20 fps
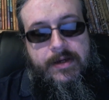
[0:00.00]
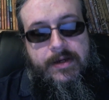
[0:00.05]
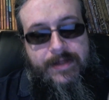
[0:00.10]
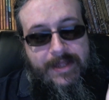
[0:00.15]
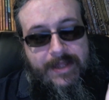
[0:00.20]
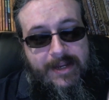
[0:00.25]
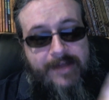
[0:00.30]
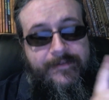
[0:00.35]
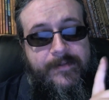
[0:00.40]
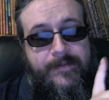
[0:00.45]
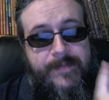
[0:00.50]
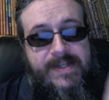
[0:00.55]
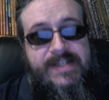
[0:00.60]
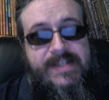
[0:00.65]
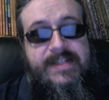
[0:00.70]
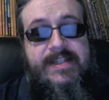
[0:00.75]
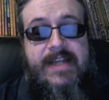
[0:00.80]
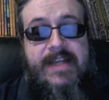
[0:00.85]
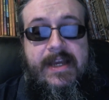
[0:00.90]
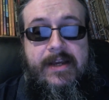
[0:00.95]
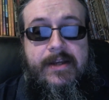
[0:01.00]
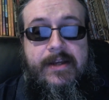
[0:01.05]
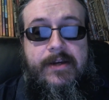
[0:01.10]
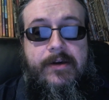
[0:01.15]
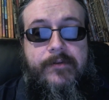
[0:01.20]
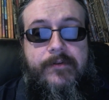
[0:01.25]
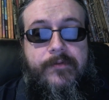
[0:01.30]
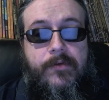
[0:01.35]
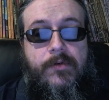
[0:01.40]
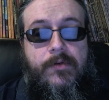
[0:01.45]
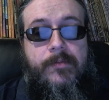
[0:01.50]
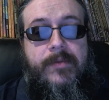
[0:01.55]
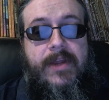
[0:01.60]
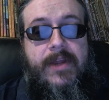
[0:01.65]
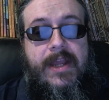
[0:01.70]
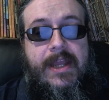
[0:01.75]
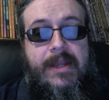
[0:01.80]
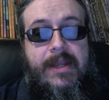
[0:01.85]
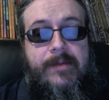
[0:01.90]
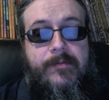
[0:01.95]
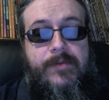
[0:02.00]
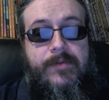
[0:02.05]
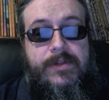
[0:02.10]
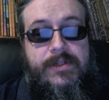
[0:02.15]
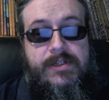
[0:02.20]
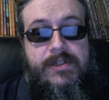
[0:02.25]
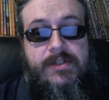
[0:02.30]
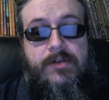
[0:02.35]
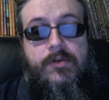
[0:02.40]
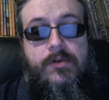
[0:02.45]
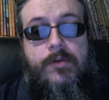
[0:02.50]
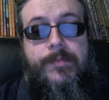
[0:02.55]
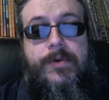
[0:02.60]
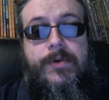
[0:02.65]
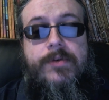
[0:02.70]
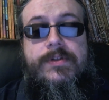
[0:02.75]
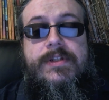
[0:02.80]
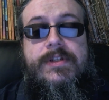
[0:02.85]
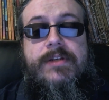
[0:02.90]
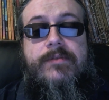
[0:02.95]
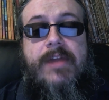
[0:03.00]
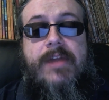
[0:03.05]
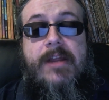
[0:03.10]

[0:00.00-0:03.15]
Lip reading: That having been said, a forum game with a slower posting